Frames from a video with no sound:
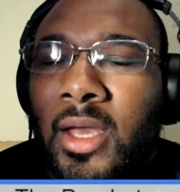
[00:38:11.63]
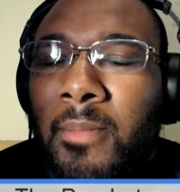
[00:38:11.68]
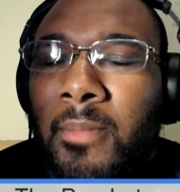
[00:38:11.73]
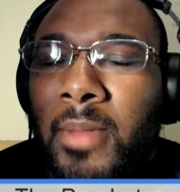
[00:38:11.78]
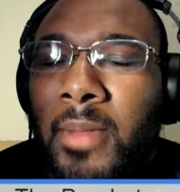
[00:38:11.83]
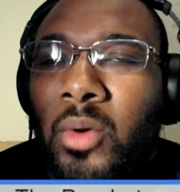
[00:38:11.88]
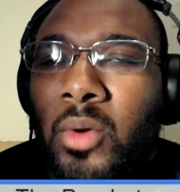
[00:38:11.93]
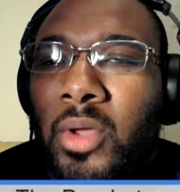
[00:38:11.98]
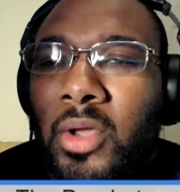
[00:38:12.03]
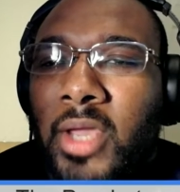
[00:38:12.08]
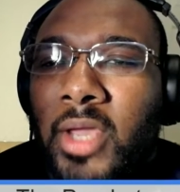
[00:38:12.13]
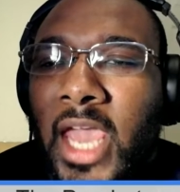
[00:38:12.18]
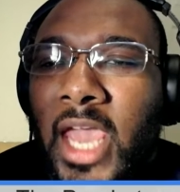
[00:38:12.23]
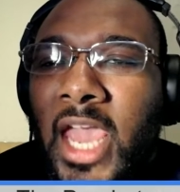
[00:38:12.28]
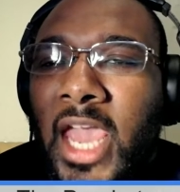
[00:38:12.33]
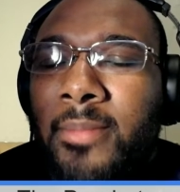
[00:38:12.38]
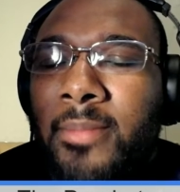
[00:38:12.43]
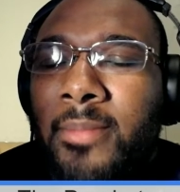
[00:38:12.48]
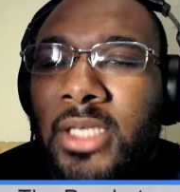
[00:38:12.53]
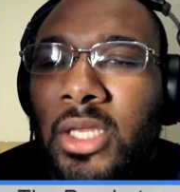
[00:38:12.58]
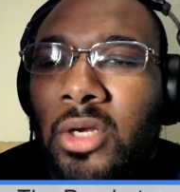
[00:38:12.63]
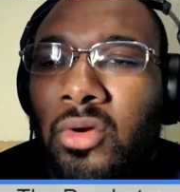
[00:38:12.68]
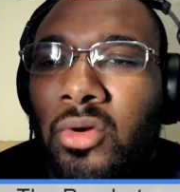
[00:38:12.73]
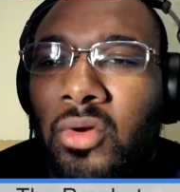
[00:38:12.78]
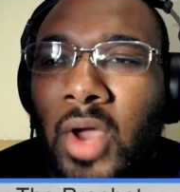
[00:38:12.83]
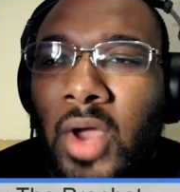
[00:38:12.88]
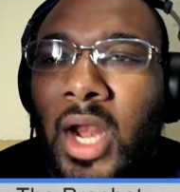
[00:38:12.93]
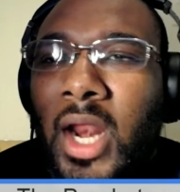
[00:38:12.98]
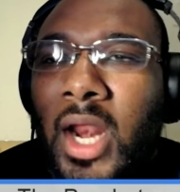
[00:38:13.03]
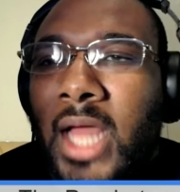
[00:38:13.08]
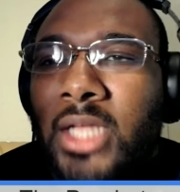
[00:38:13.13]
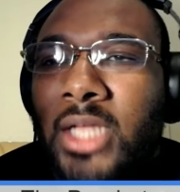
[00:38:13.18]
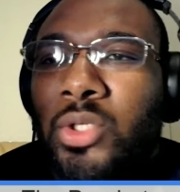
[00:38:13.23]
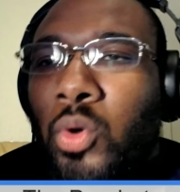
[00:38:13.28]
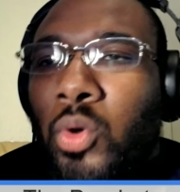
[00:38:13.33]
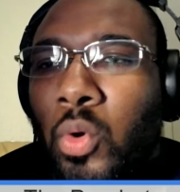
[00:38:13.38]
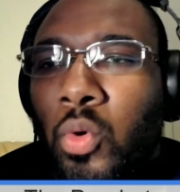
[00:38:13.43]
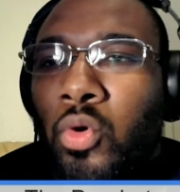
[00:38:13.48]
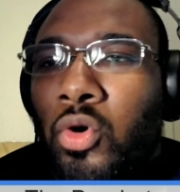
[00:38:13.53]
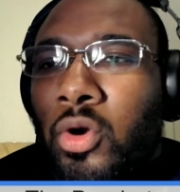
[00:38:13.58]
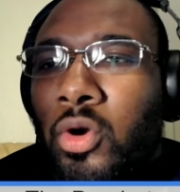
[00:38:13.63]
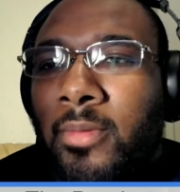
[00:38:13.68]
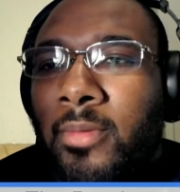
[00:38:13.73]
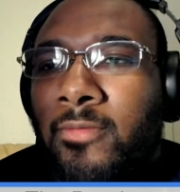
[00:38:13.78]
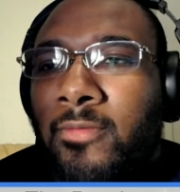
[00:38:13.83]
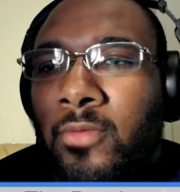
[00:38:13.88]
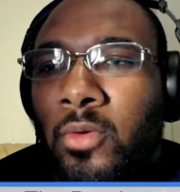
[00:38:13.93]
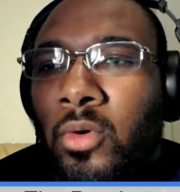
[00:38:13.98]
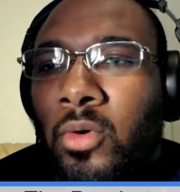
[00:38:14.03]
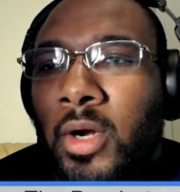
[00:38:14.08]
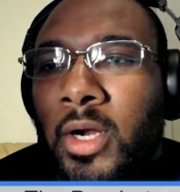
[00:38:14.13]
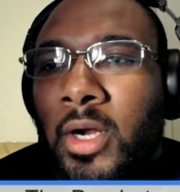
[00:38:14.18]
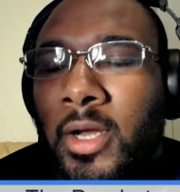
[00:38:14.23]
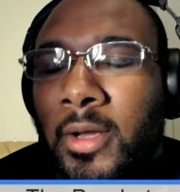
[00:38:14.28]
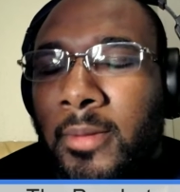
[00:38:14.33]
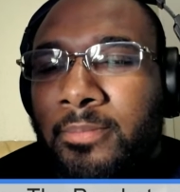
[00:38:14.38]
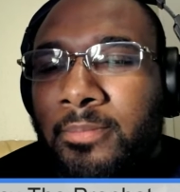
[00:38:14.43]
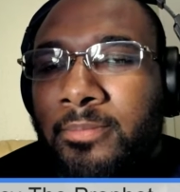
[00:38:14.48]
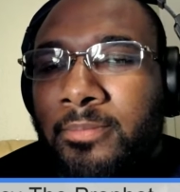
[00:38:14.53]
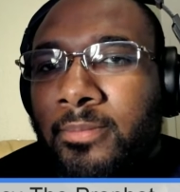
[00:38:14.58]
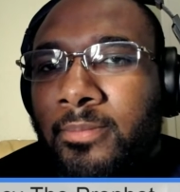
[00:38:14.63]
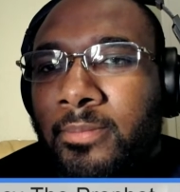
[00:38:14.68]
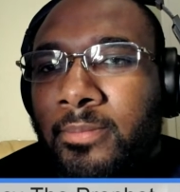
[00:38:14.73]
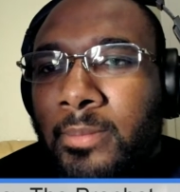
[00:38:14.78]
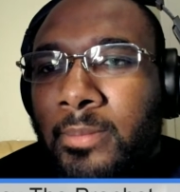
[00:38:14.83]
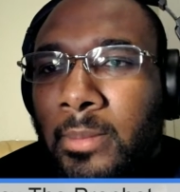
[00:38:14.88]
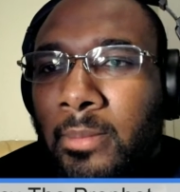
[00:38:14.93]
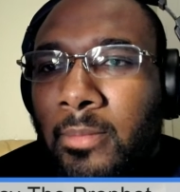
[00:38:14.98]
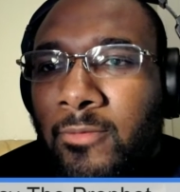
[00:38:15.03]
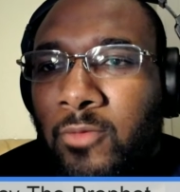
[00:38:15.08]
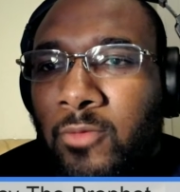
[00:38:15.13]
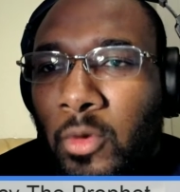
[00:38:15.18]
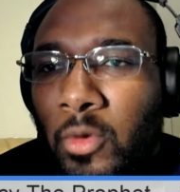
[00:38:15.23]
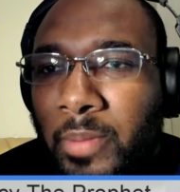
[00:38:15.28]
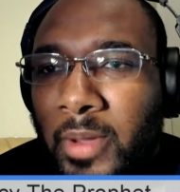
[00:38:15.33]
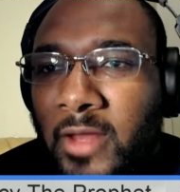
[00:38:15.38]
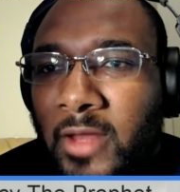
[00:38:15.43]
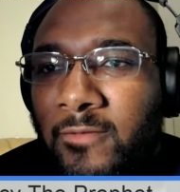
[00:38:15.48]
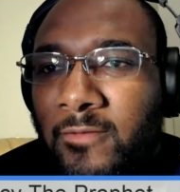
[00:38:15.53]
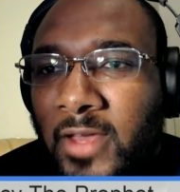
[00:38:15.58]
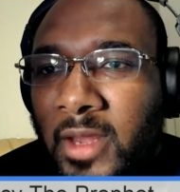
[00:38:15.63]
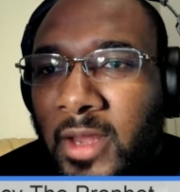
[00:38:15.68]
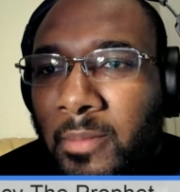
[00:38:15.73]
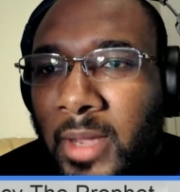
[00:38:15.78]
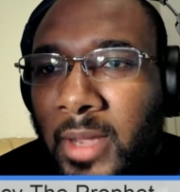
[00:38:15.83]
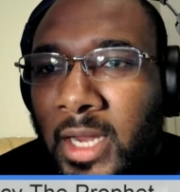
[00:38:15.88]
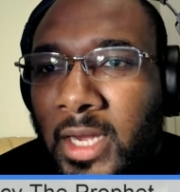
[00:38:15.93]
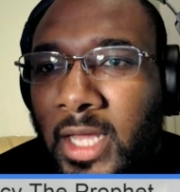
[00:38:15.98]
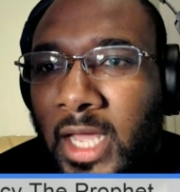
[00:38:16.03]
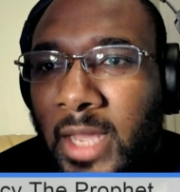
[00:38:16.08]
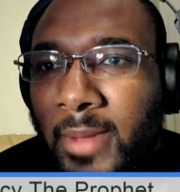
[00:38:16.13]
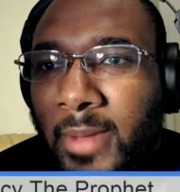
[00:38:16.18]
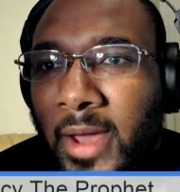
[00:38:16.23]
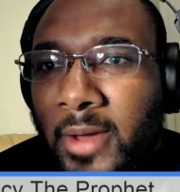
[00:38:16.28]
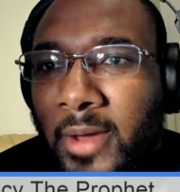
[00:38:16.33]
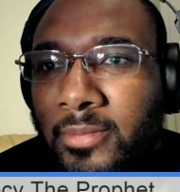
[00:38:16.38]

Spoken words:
Metal Gear games in chronological order before Phantom Pain came out.